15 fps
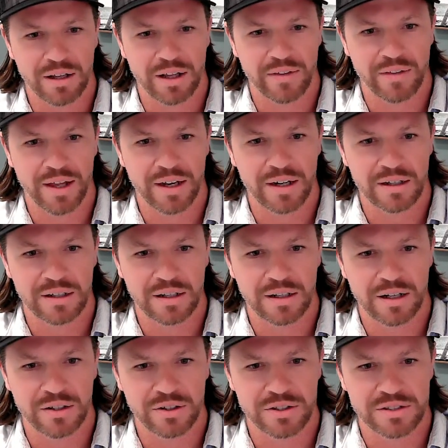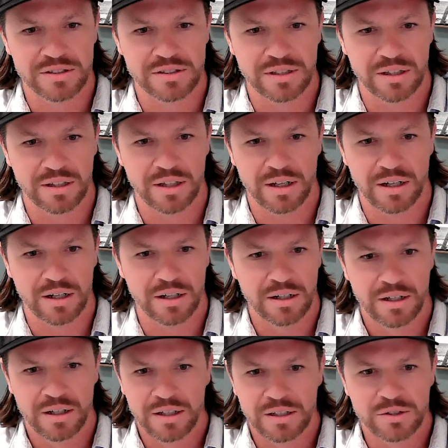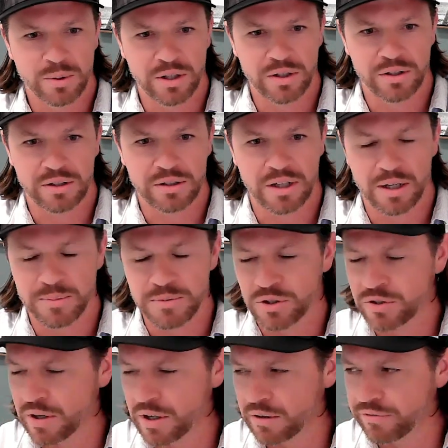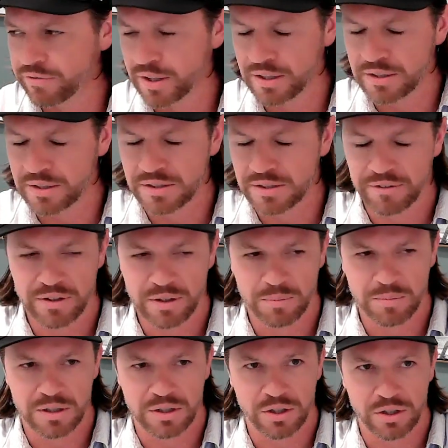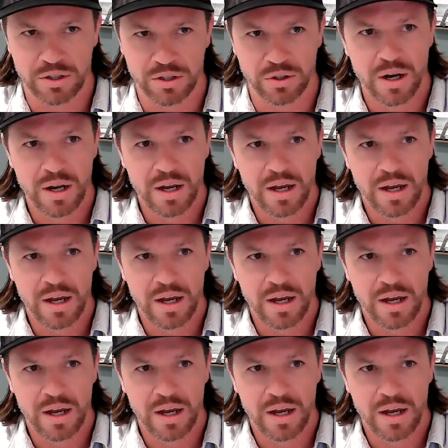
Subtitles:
And then, you're just sitting there twiddling your thumbs, you're trying to find stuff for them to do.